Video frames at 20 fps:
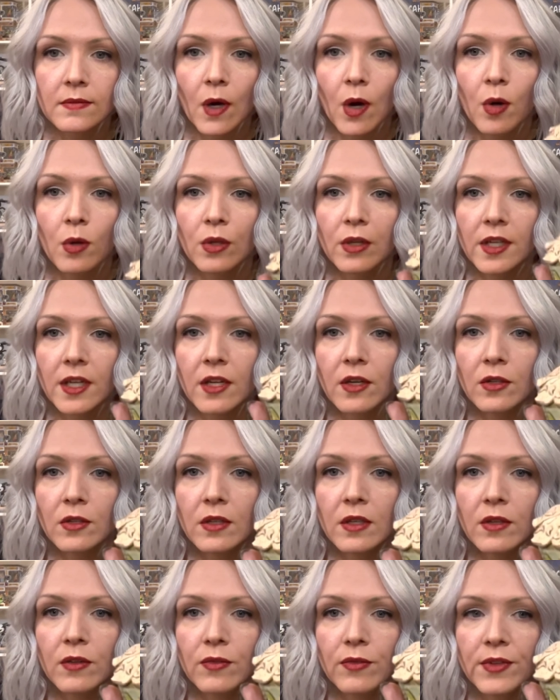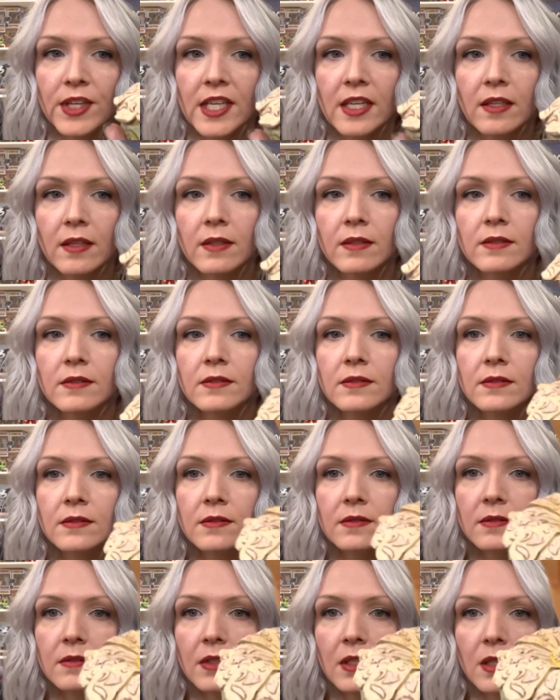Oh, look at her little feet.
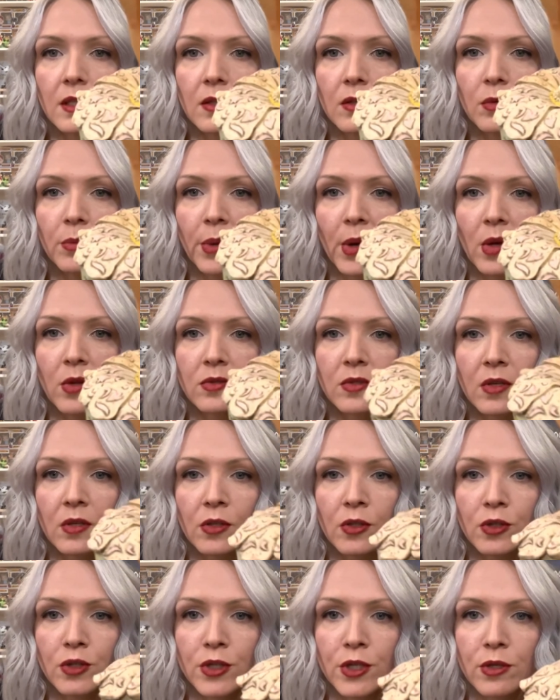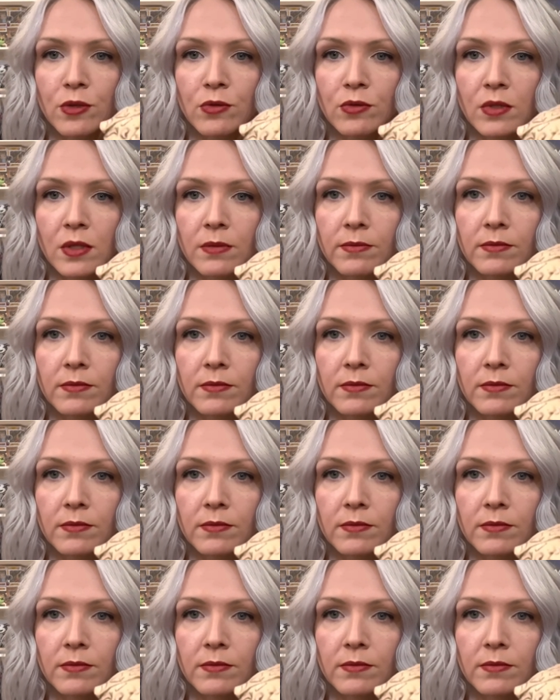The little balls on her shoes.